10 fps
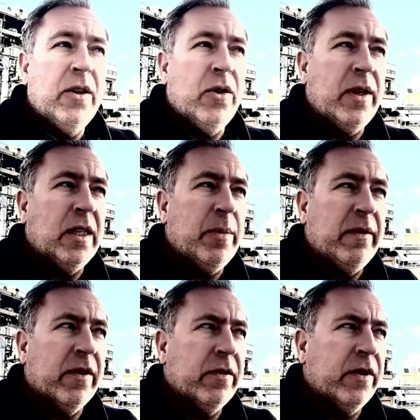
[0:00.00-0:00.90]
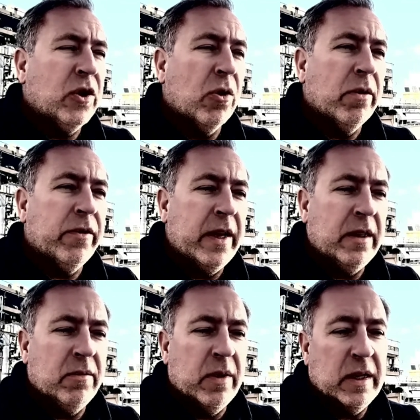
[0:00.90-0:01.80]
You need to be
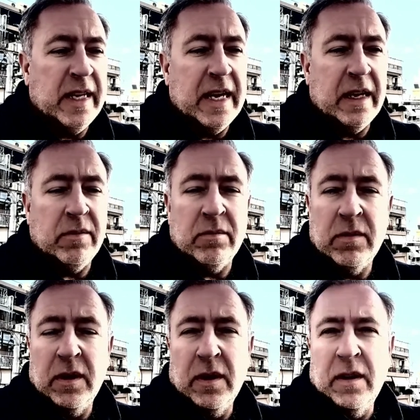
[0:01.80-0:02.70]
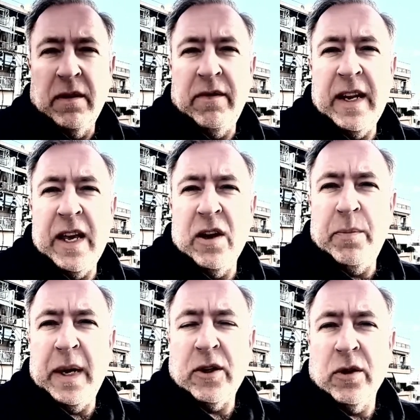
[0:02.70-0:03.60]
photographing, taking video
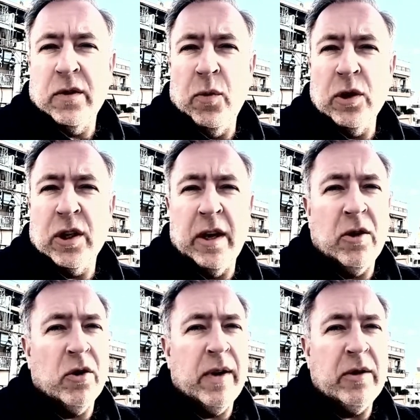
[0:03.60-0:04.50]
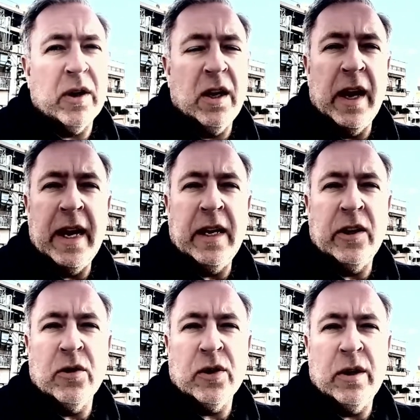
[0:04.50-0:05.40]
pictures of what's going on around the client,
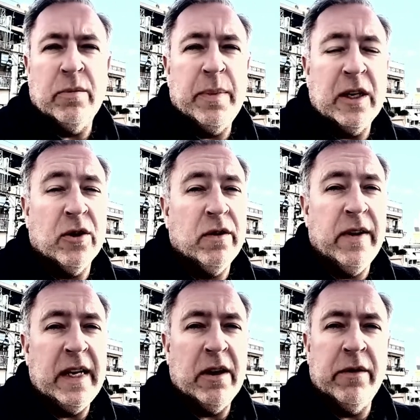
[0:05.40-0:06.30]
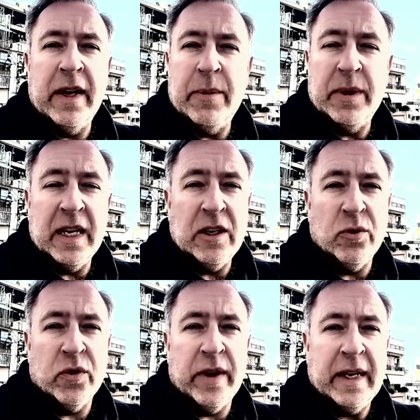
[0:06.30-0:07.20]
and also pictures, video of any
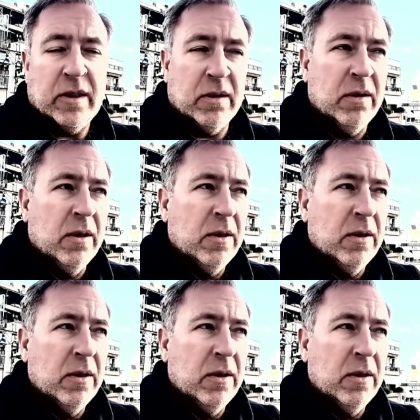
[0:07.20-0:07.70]
potential threats.